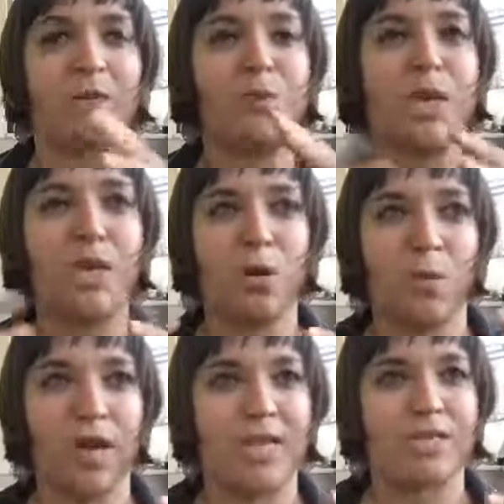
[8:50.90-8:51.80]

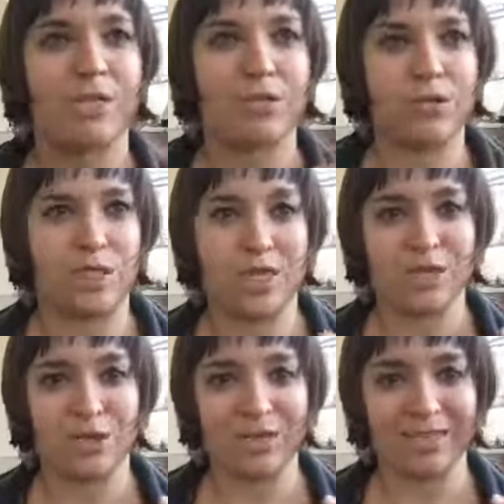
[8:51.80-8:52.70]
that's
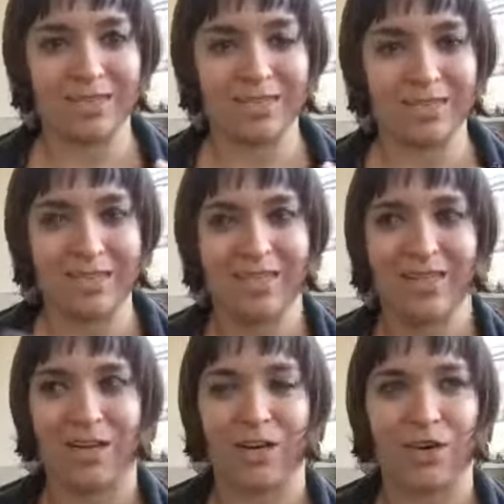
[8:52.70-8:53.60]
strategic.
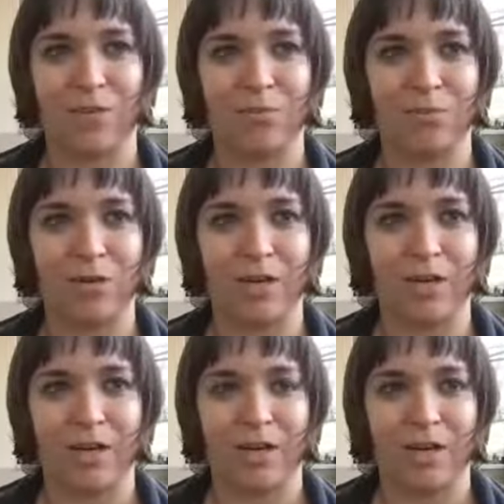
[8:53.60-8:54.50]
You know,
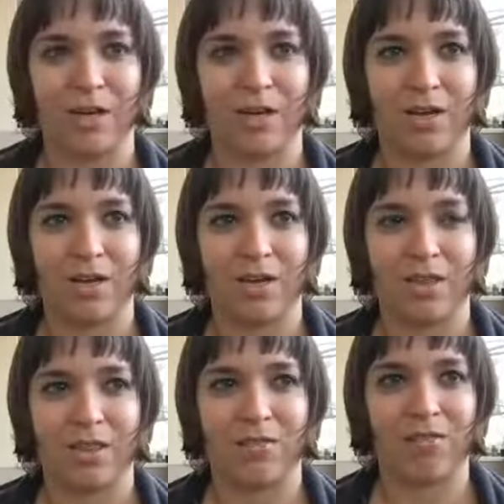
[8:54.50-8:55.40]

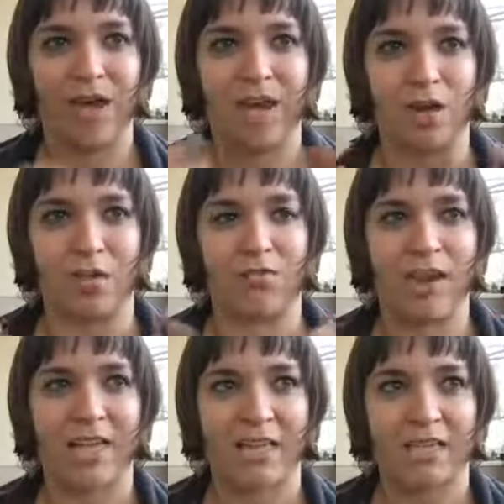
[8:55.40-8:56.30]
the fact
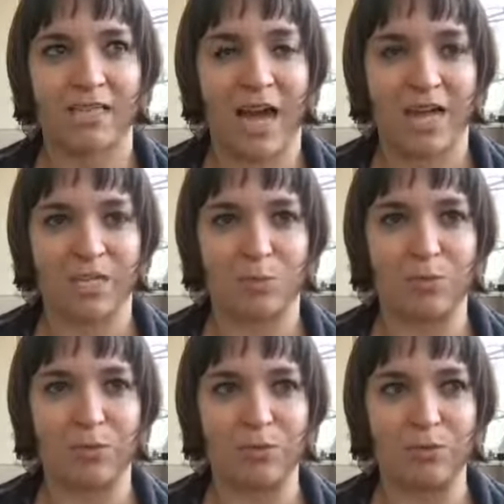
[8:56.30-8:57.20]
that the sky is
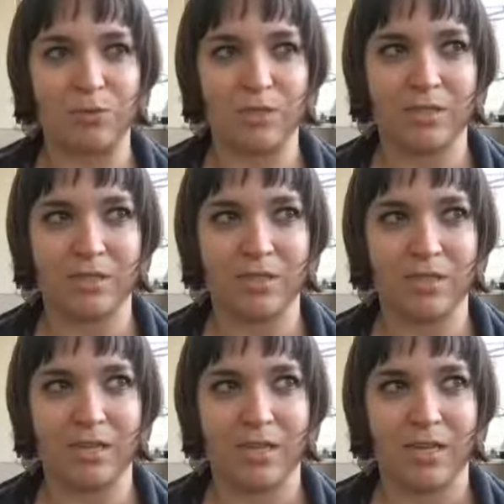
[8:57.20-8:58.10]
blue
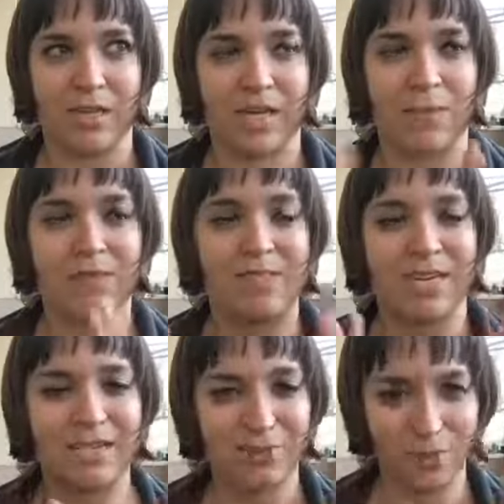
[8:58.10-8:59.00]
can be
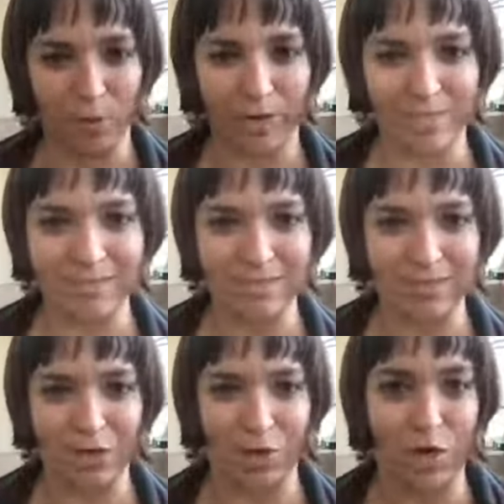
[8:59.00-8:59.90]
said in different
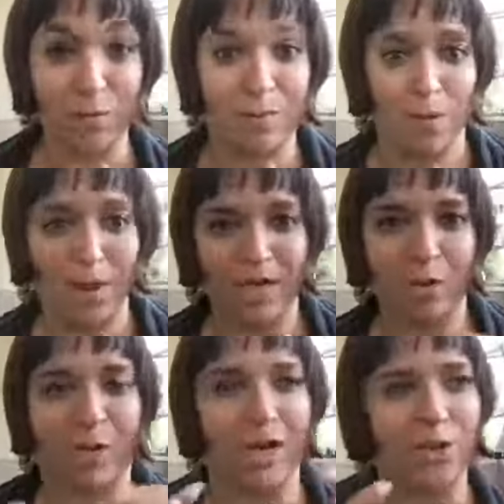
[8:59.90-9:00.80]
ways. You can be
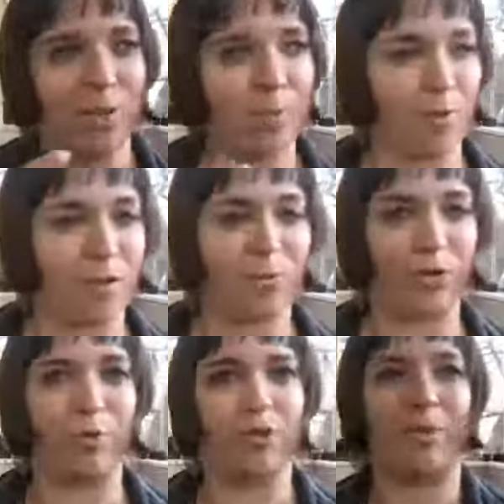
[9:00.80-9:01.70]
poetic about it. You can be more
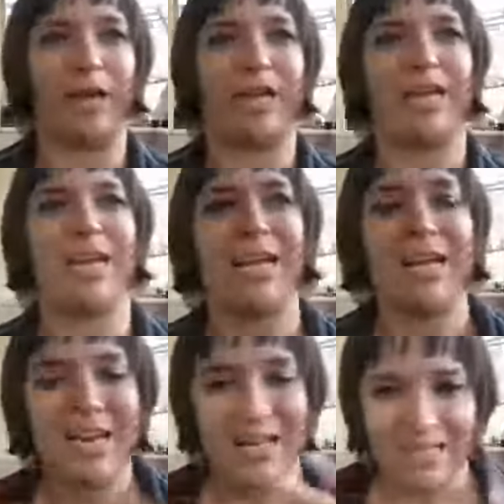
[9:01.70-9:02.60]
memorable about it.
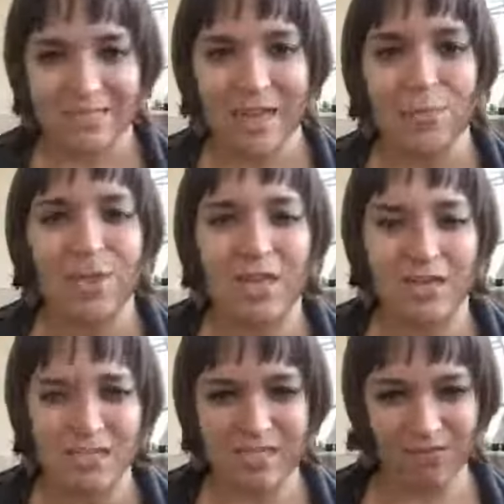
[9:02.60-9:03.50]
And the same with
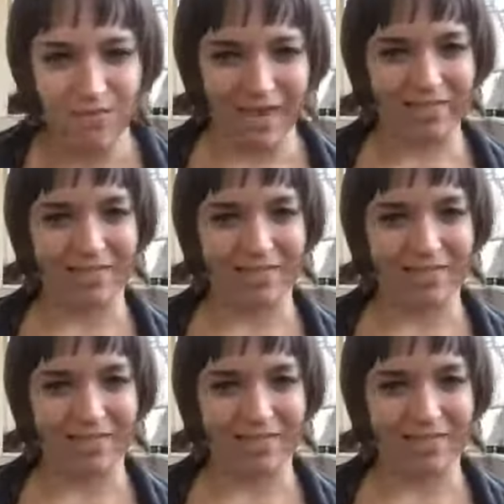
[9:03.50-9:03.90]
like lists of